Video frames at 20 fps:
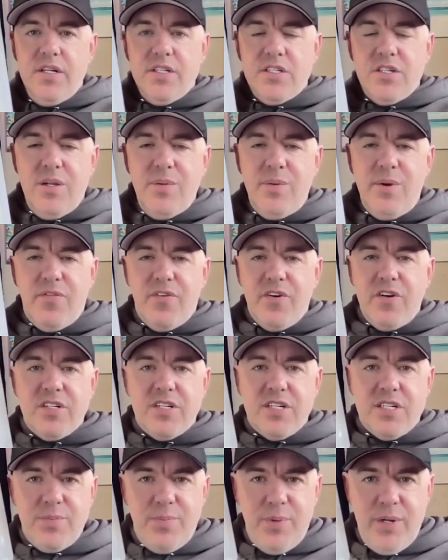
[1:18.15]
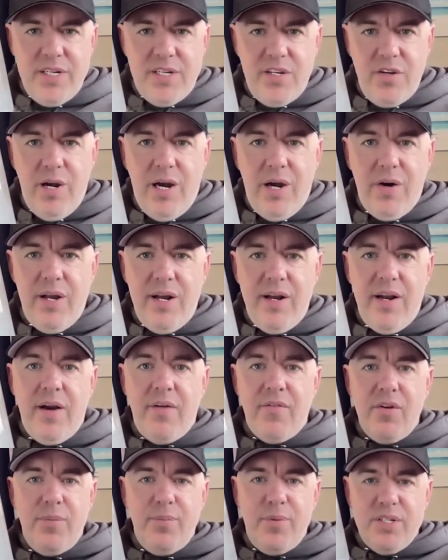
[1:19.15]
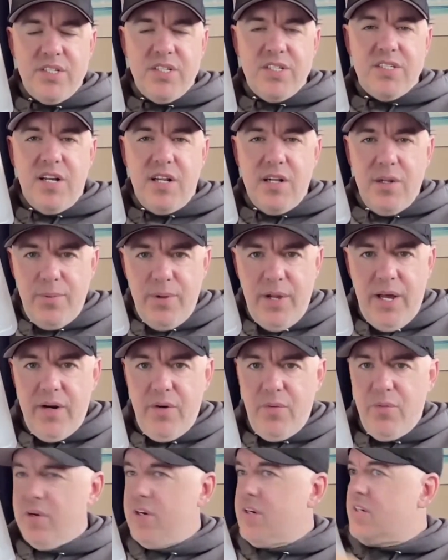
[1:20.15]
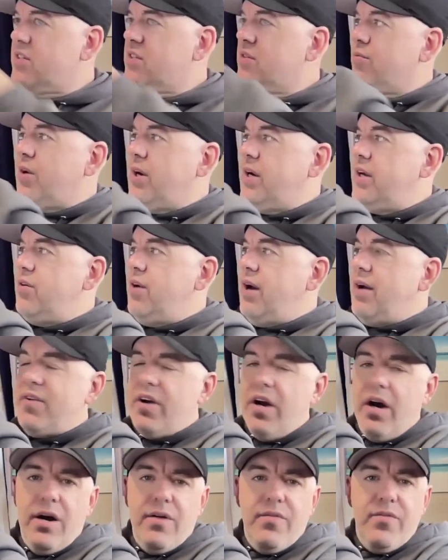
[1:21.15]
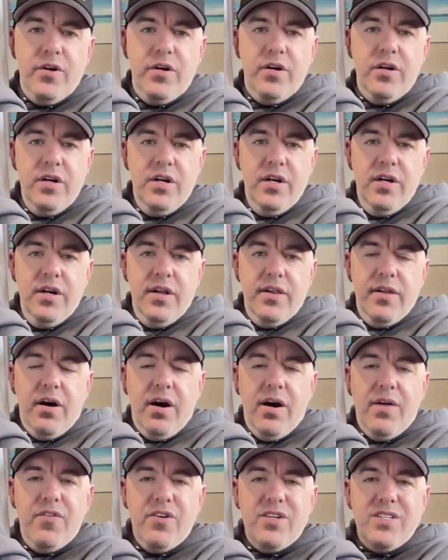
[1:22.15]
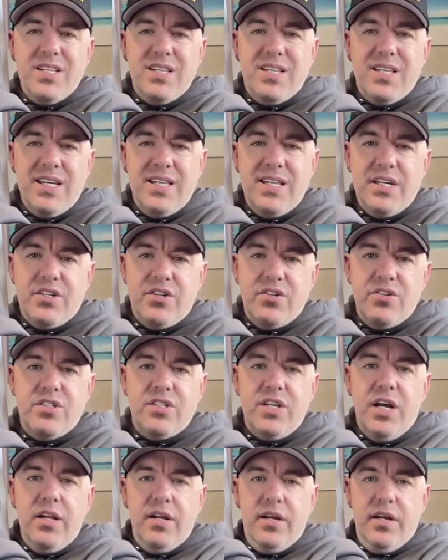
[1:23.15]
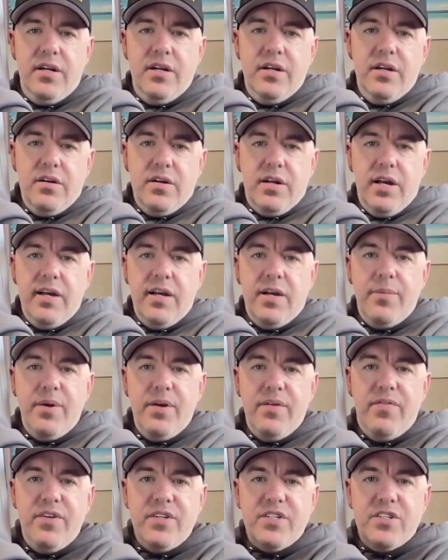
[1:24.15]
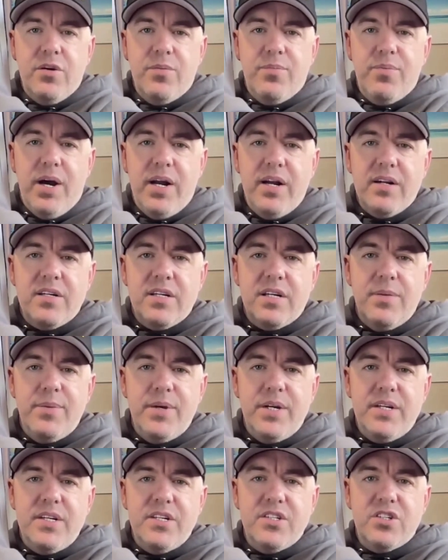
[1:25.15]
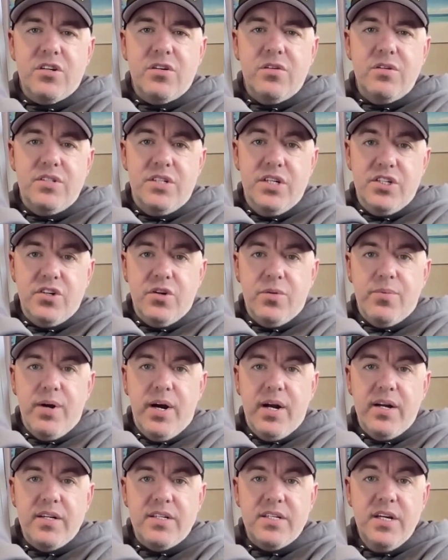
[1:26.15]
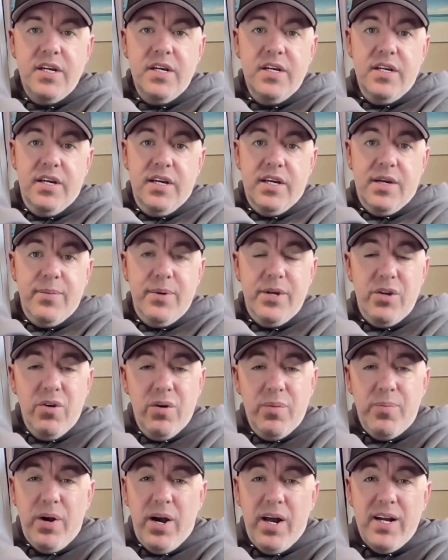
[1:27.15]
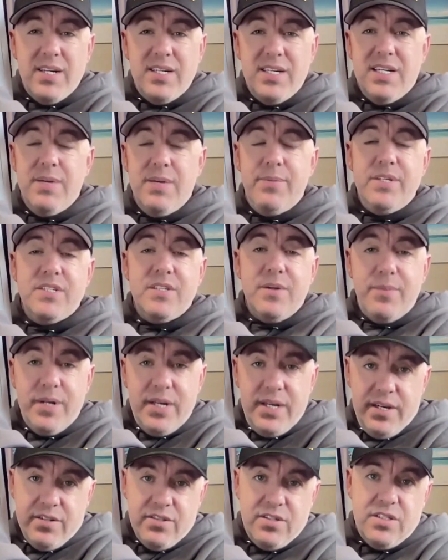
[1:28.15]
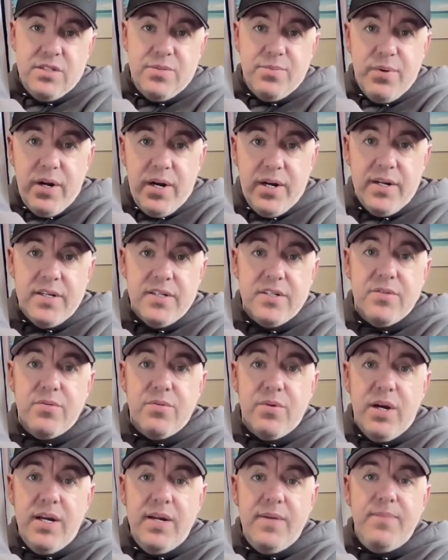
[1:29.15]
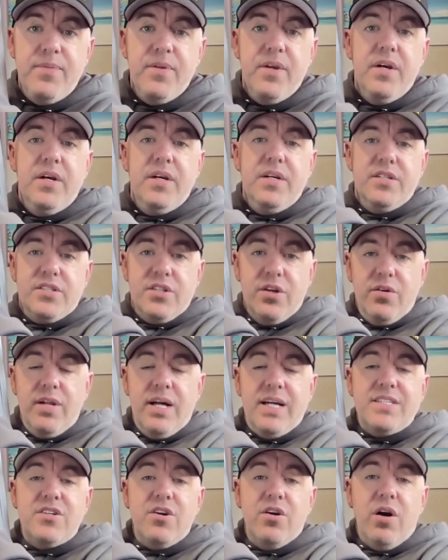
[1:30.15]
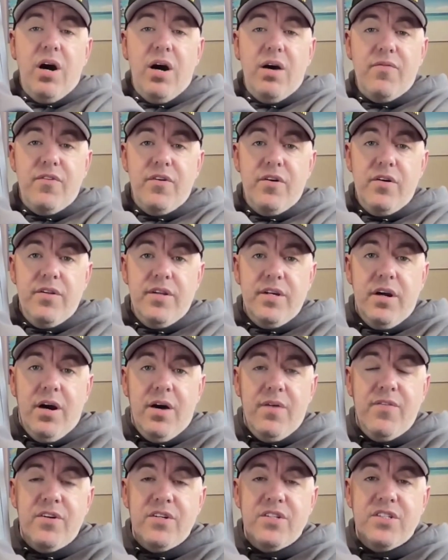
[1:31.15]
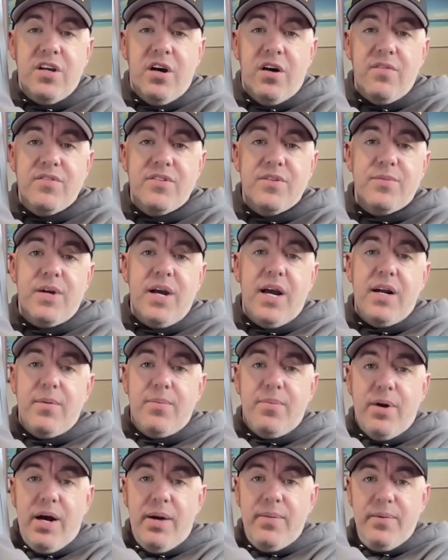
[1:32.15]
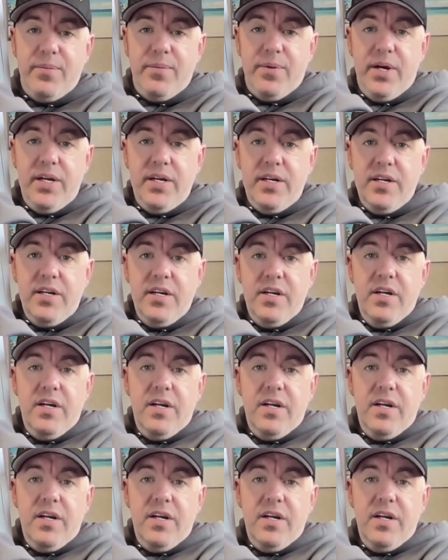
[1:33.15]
So let me first explain to you how every business on the planet works, right? You have an offer. The offer is the thing that you're selling. Okay. It can be a physical product. It can be a digital product. It can be your product. It can be somebody else's product, right? So that's your offer. The offer solves some kind of problem, right?